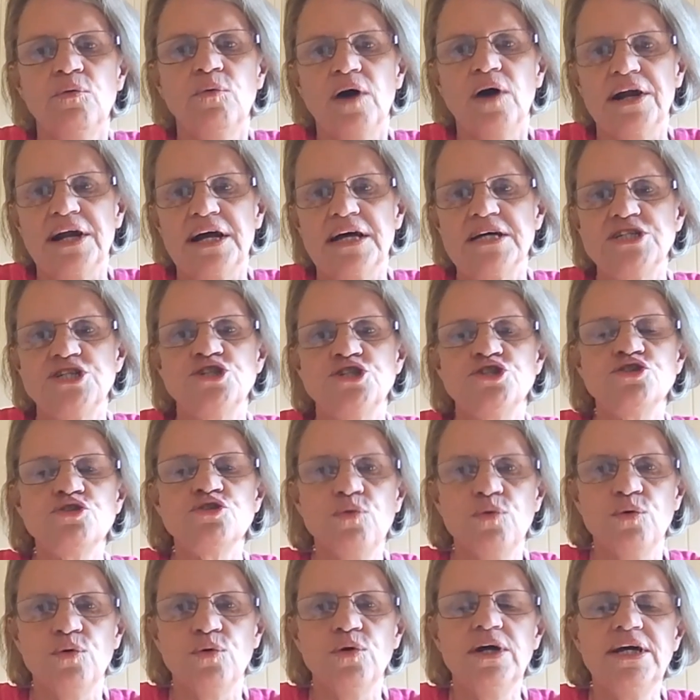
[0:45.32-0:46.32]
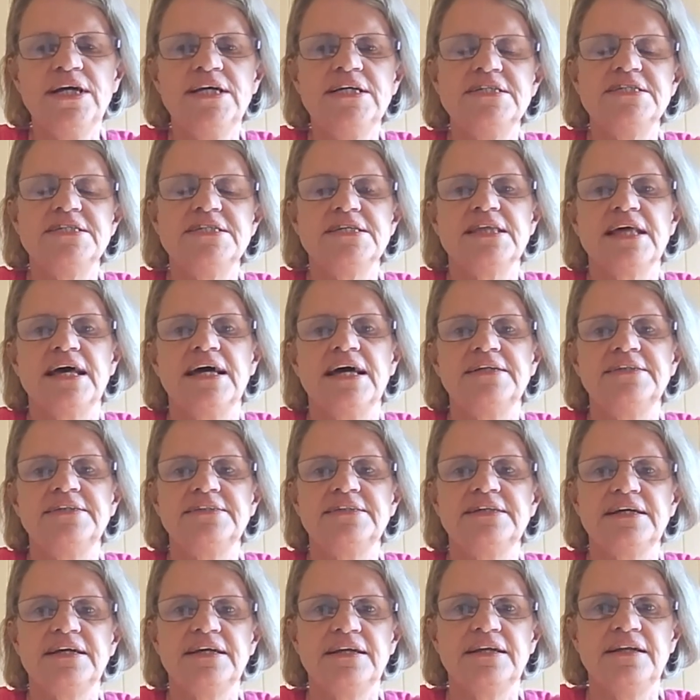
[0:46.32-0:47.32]
what I saw is
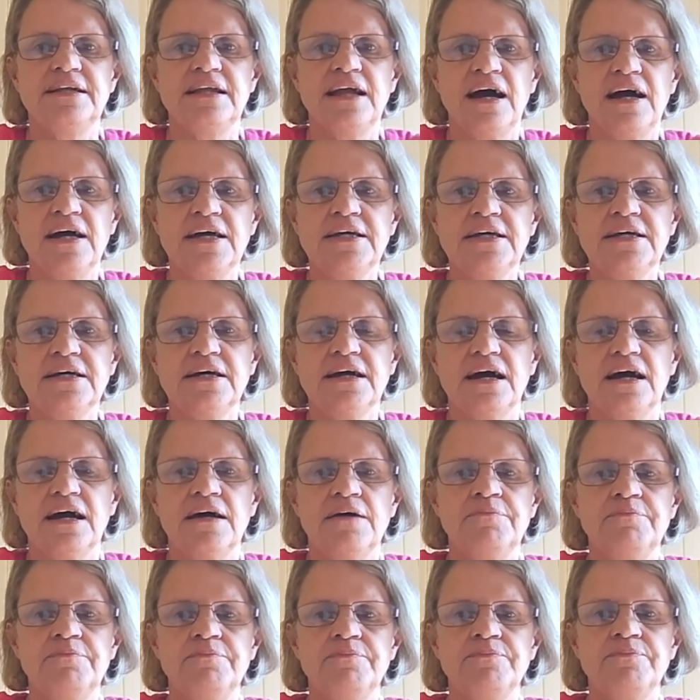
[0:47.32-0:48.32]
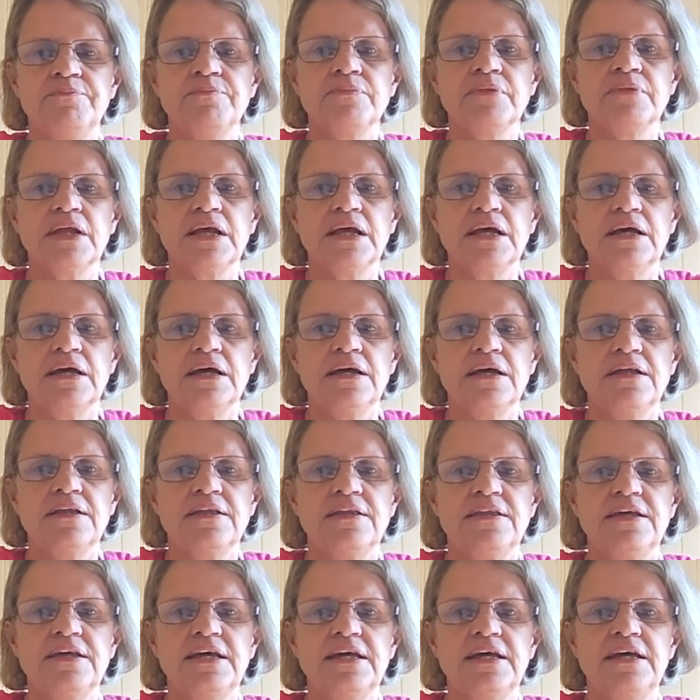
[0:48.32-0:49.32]
that, like um,
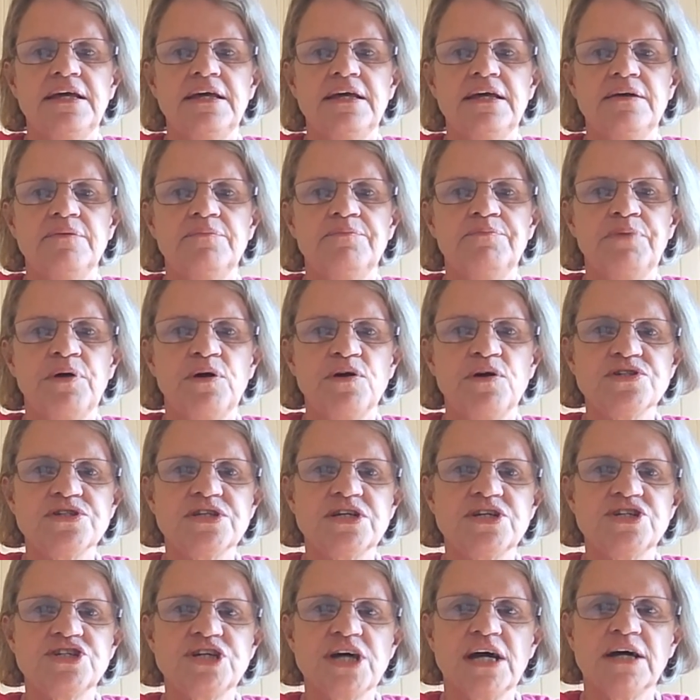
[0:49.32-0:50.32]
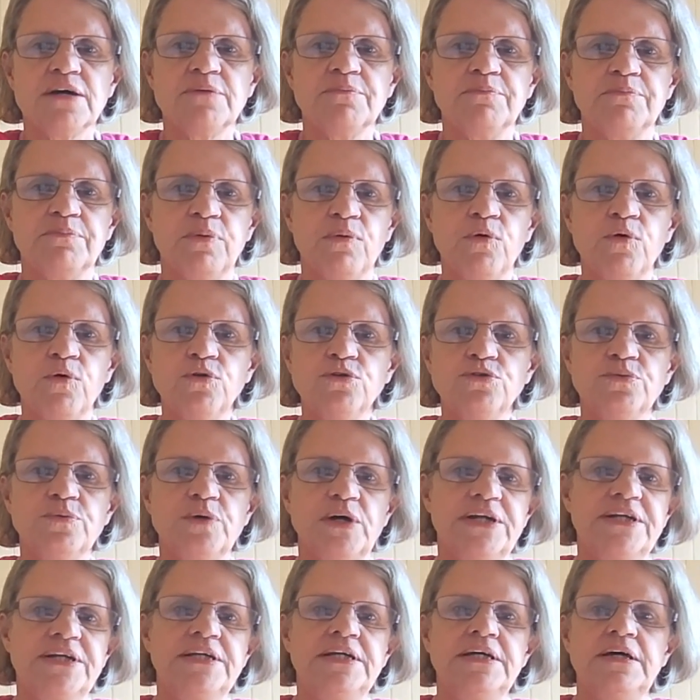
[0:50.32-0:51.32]
the Pastor Chuck
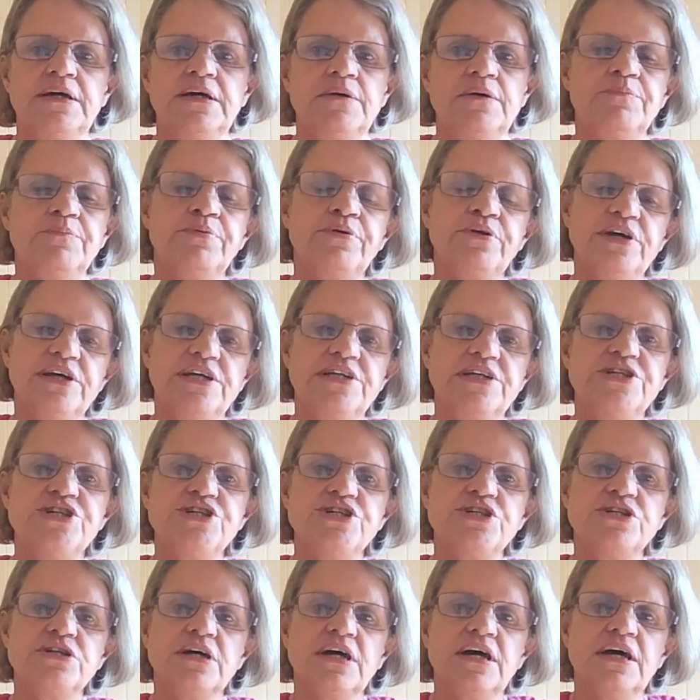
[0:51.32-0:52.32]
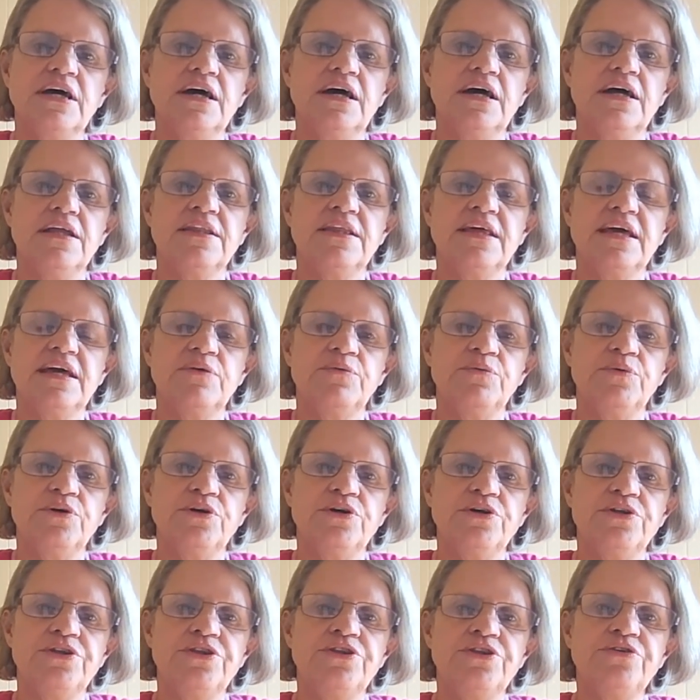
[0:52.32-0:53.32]
Baldwin preached, there
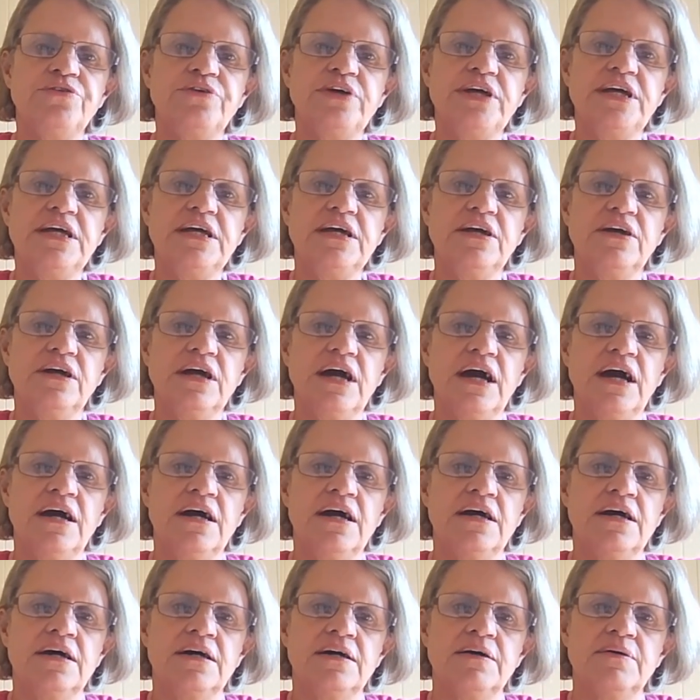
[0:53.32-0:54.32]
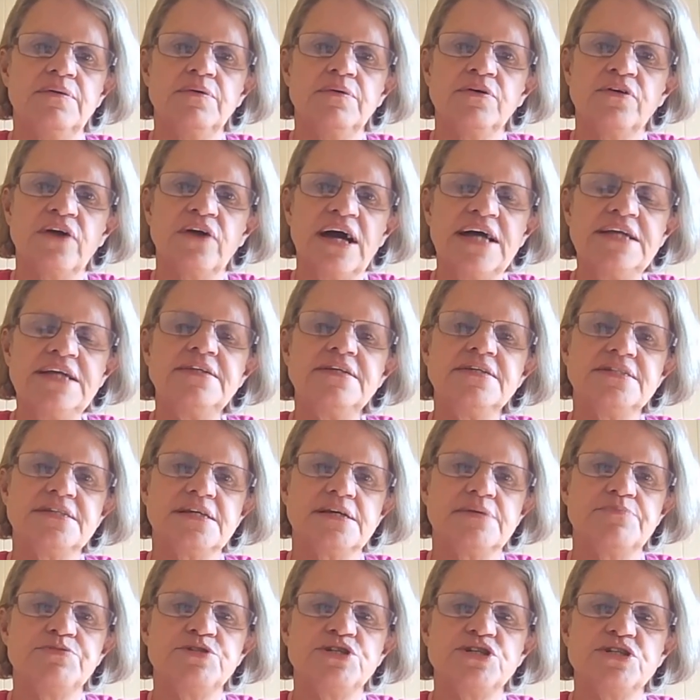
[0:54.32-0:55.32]
were three uh, great
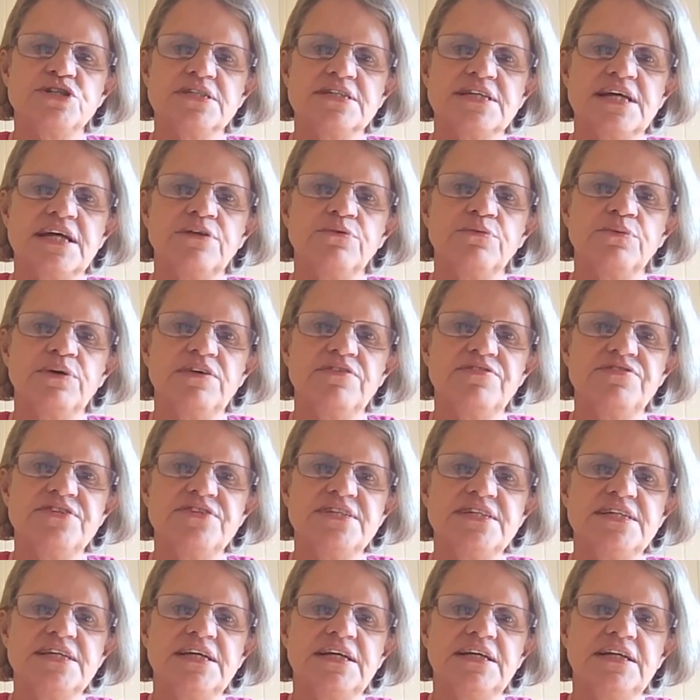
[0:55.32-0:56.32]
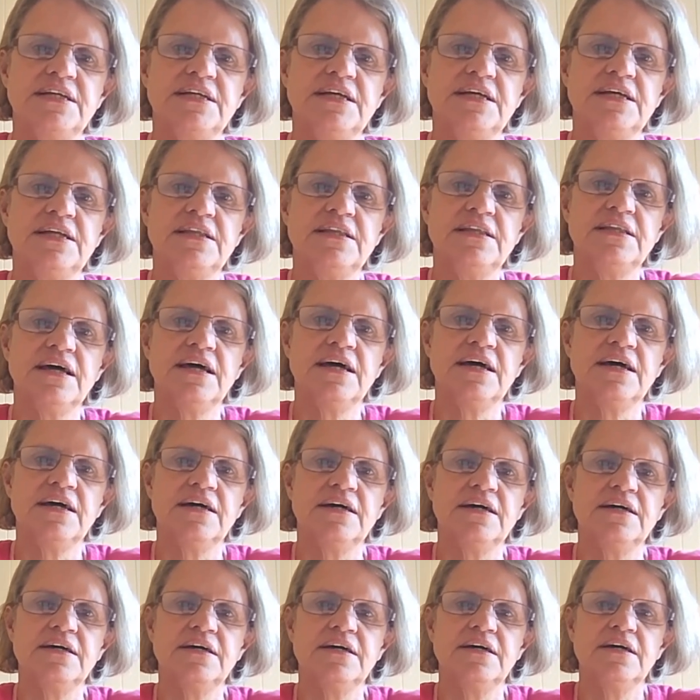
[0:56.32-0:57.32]
deceptions that we've seen in
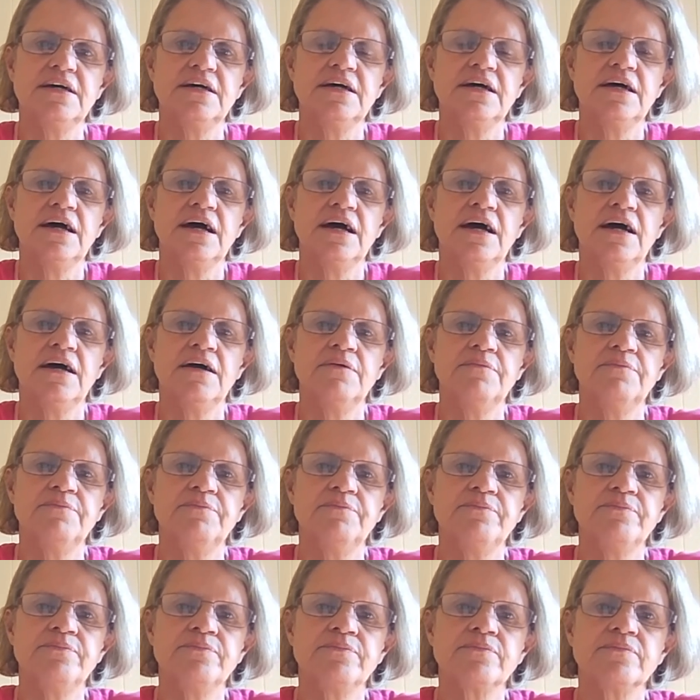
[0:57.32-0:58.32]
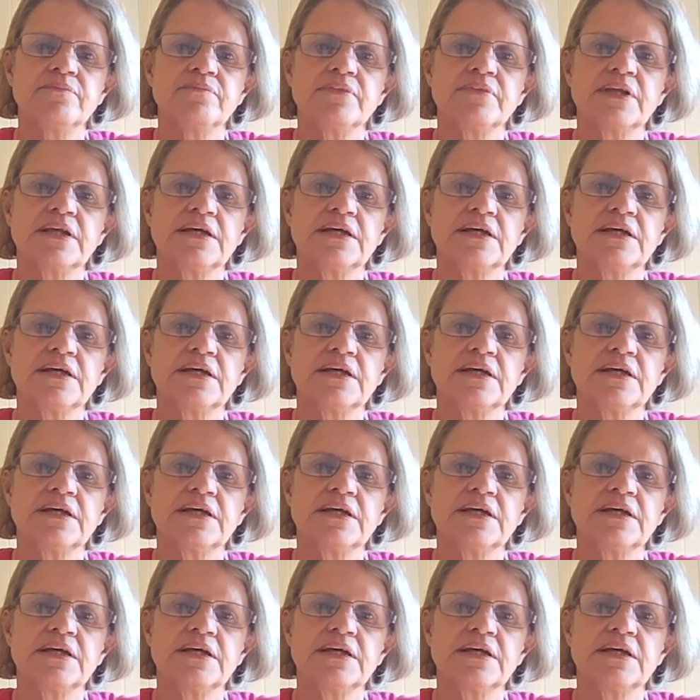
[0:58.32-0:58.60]
the um,